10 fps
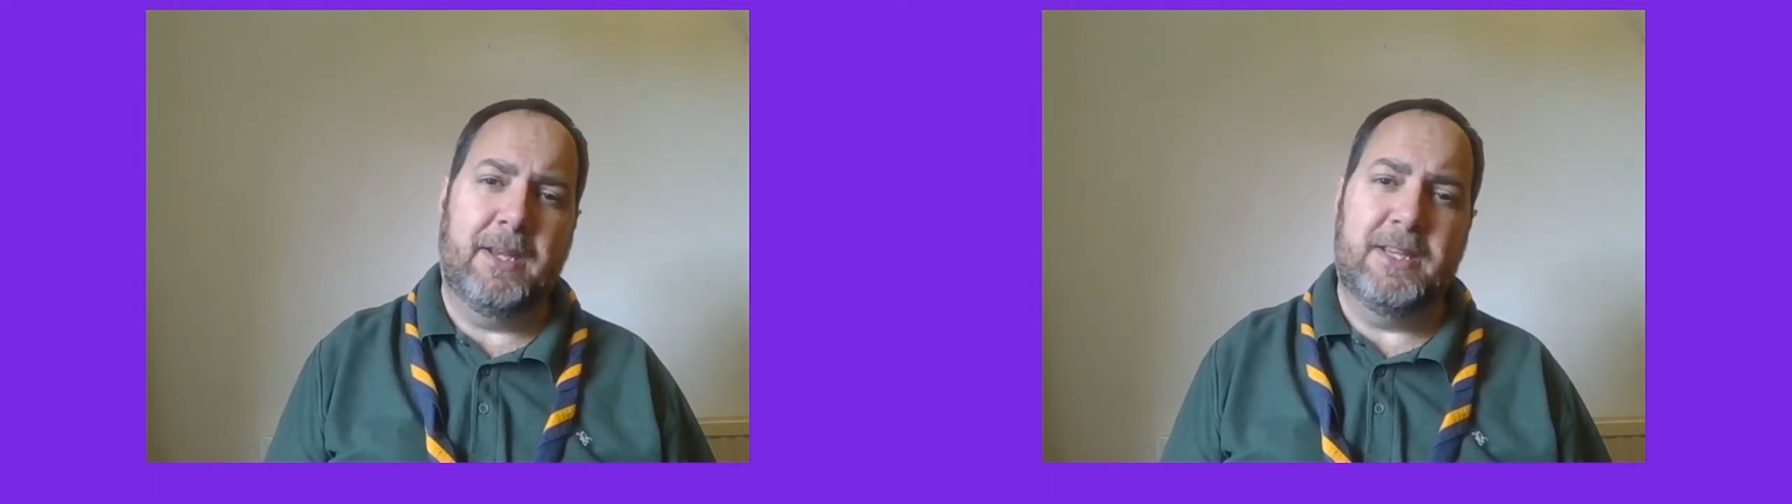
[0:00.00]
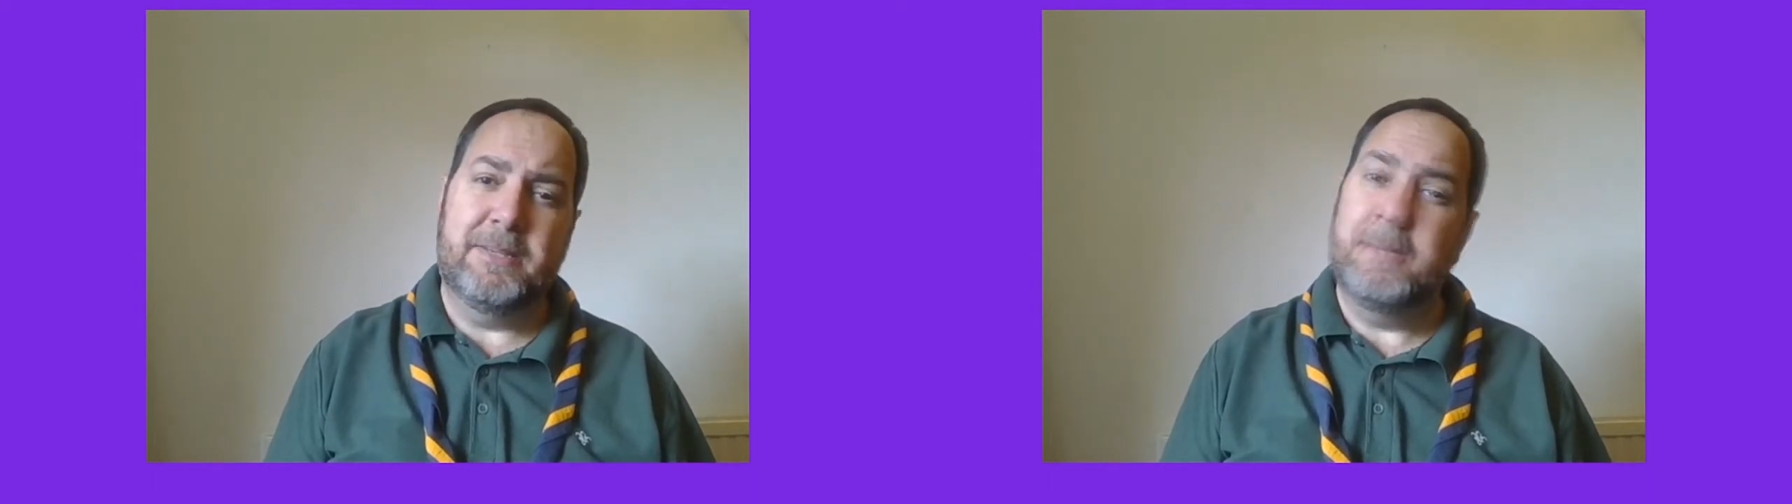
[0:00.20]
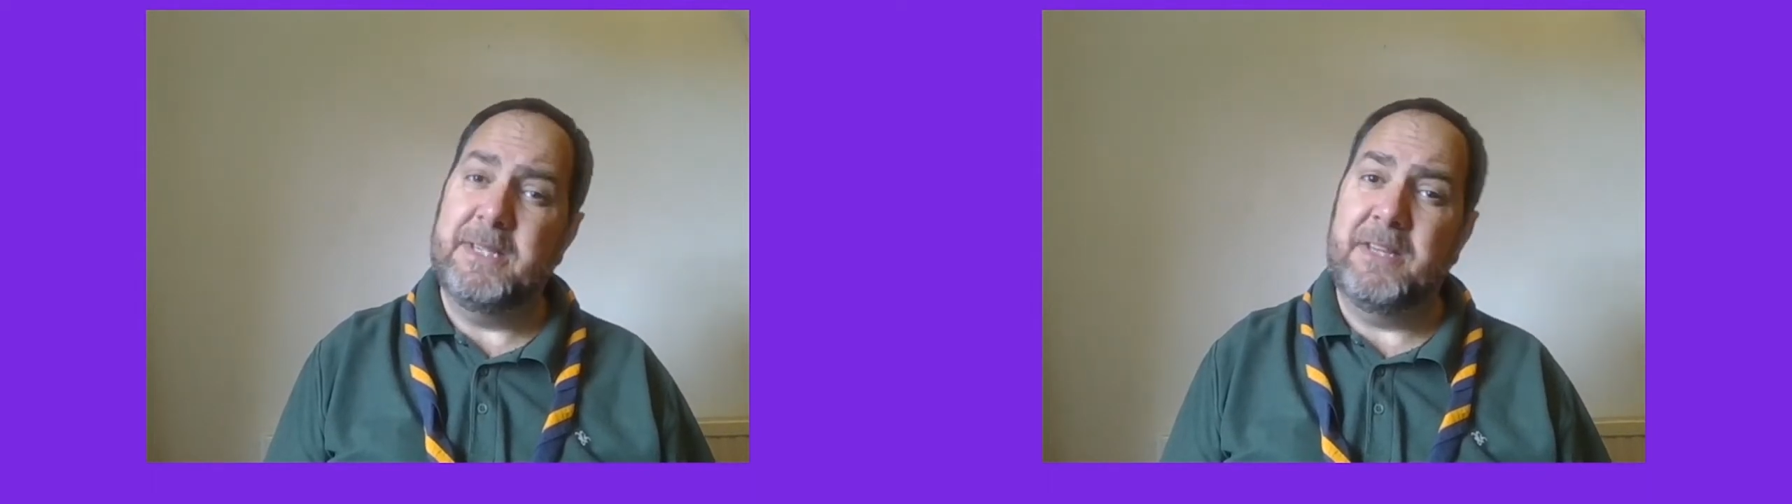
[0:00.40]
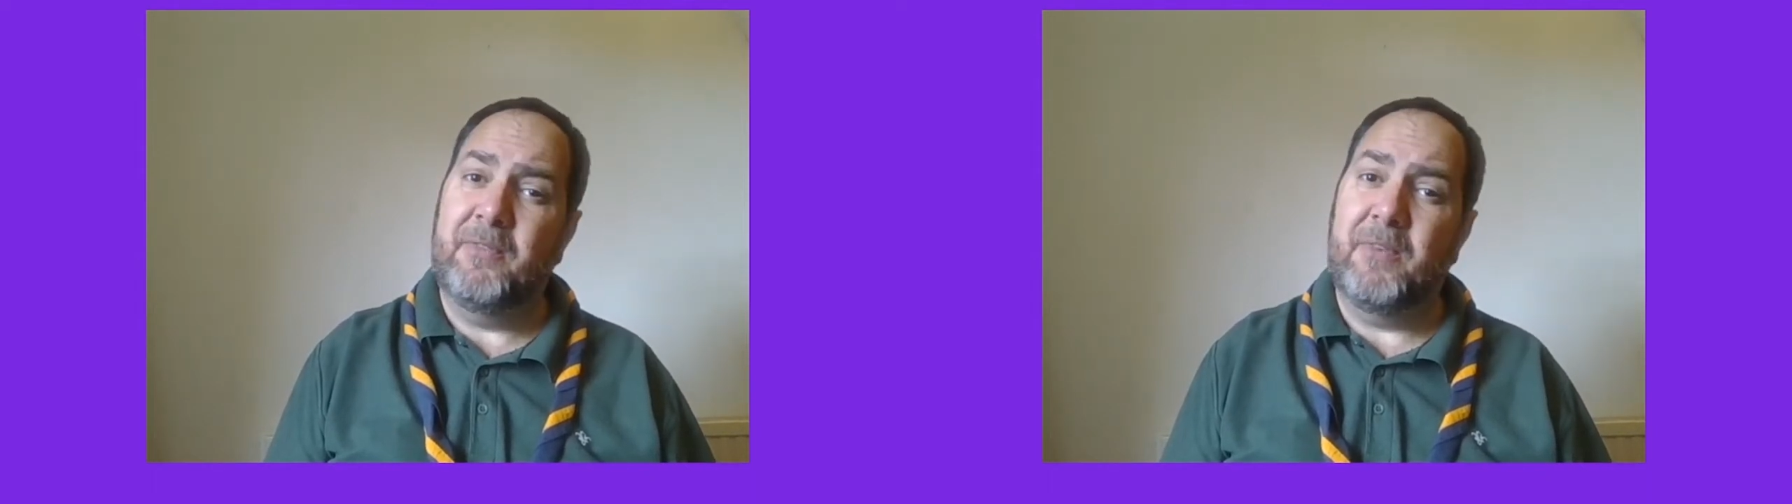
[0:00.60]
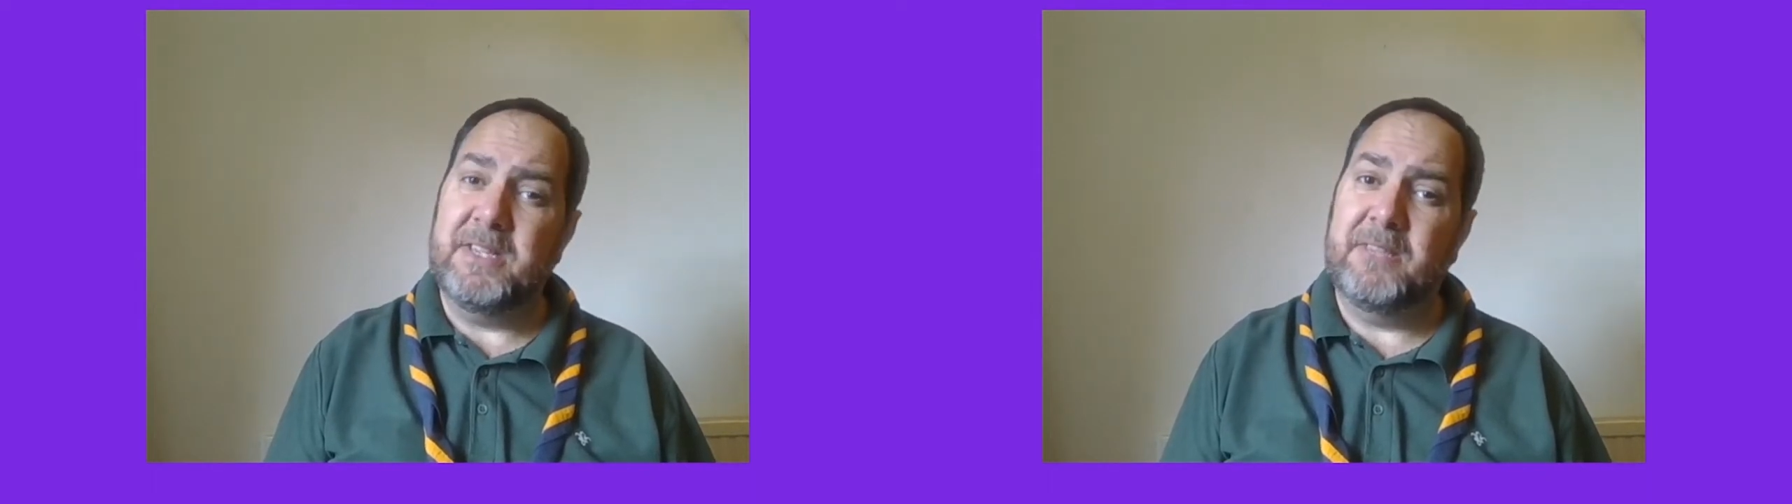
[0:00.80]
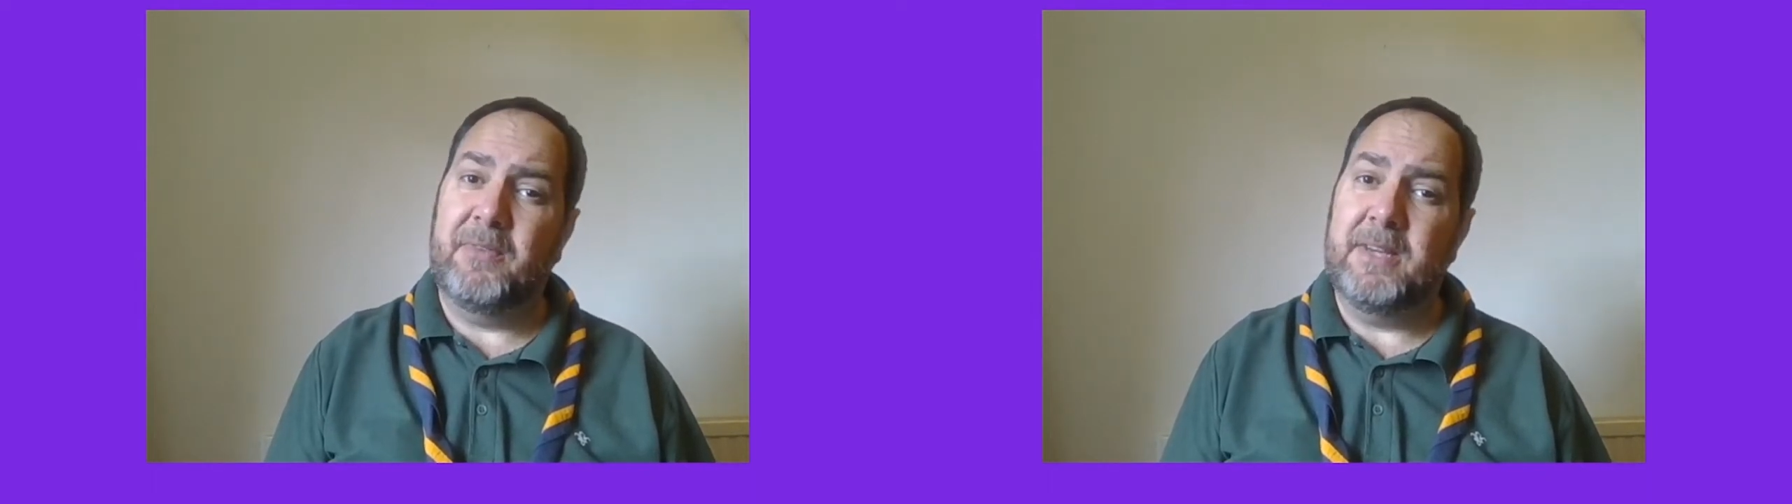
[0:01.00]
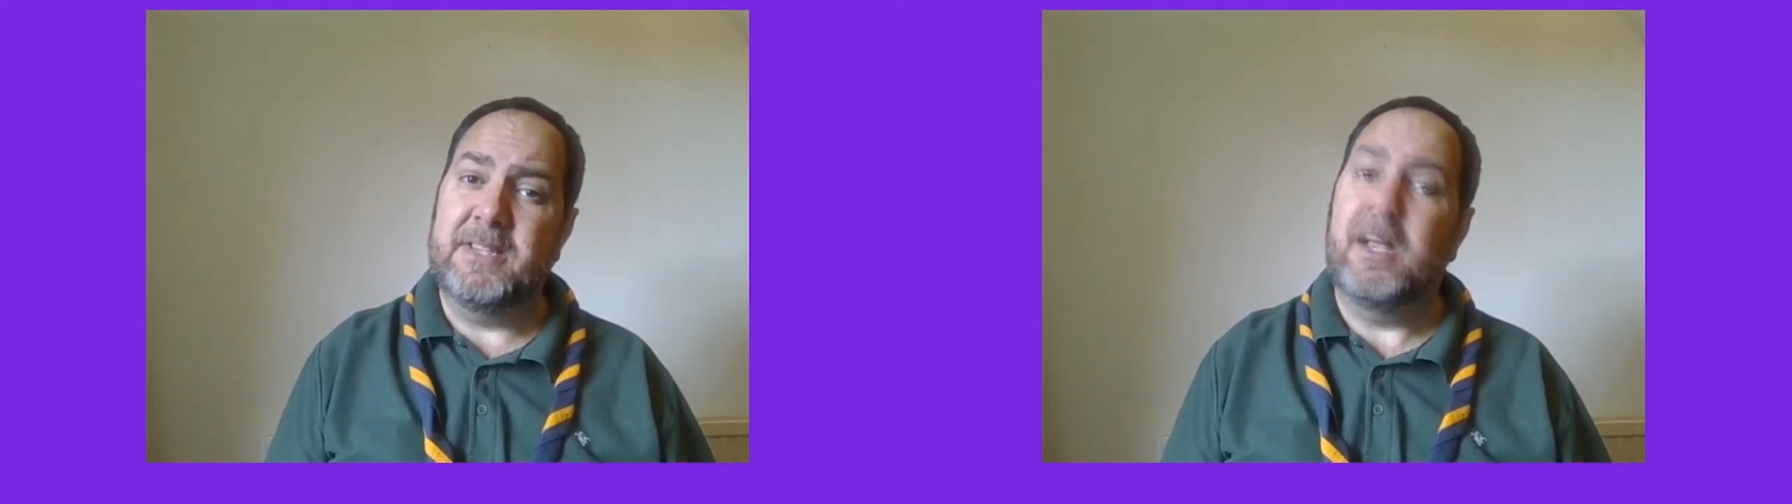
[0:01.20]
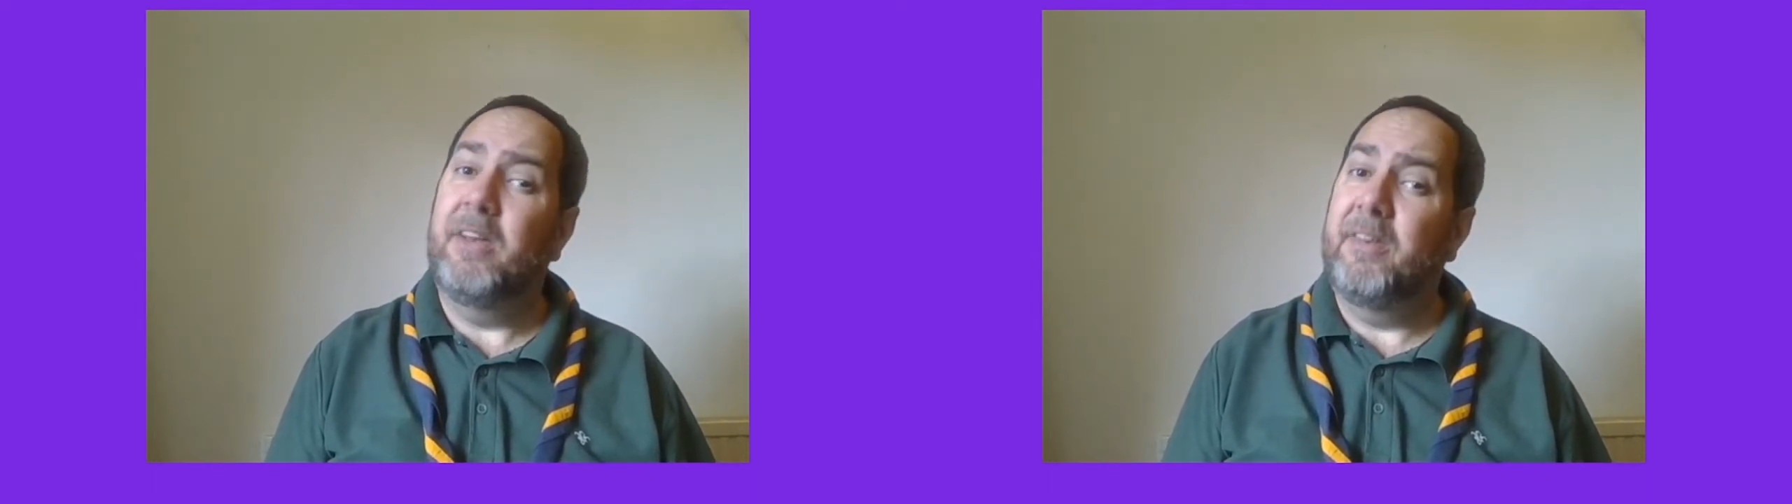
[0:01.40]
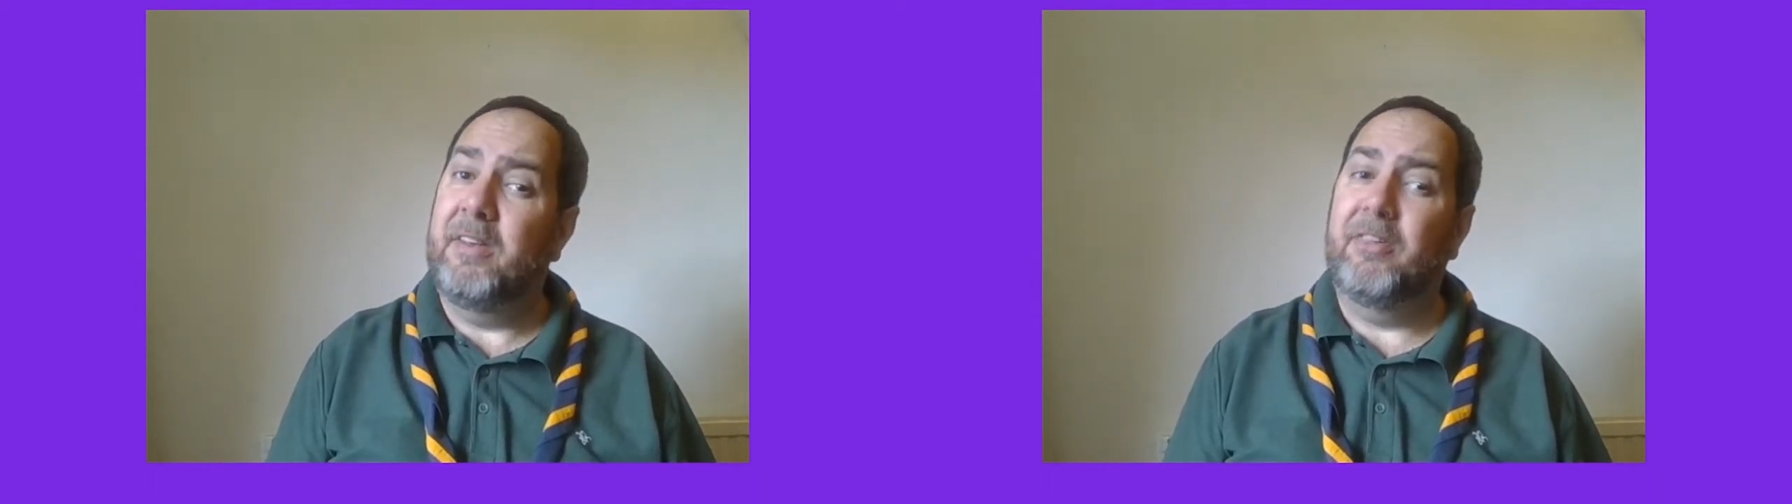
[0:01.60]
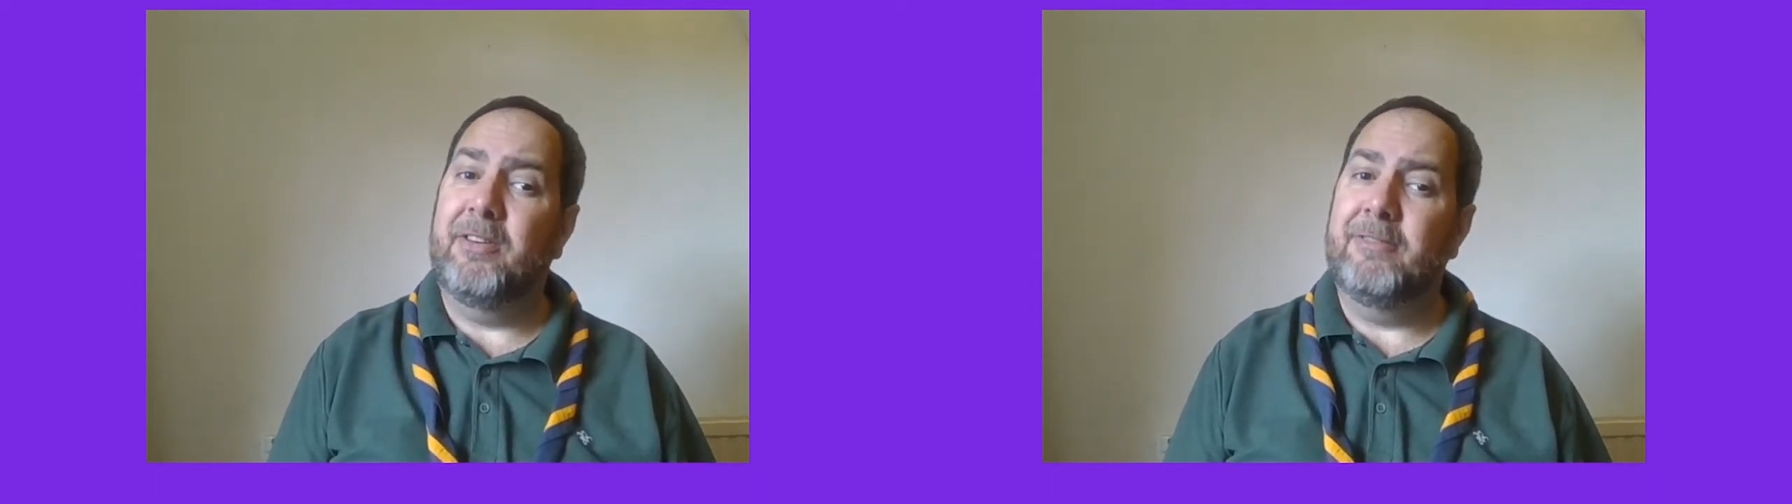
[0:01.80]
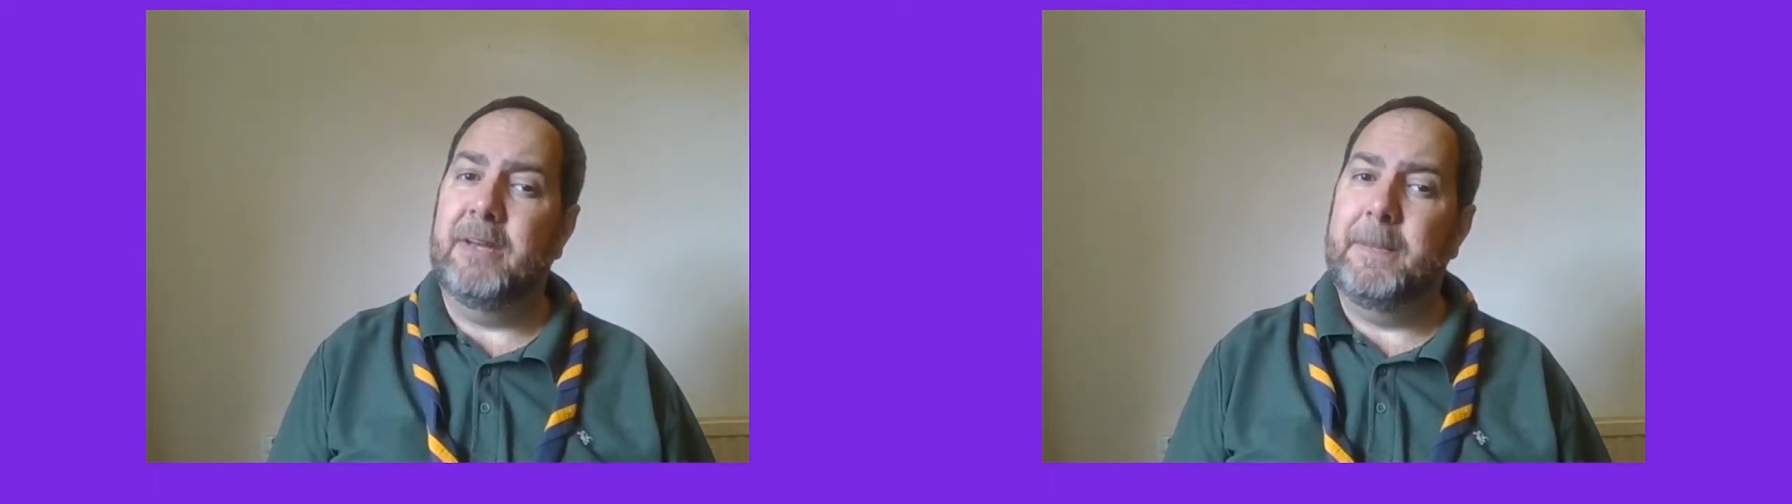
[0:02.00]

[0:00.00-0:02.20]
into meeting face to face unnecessarily.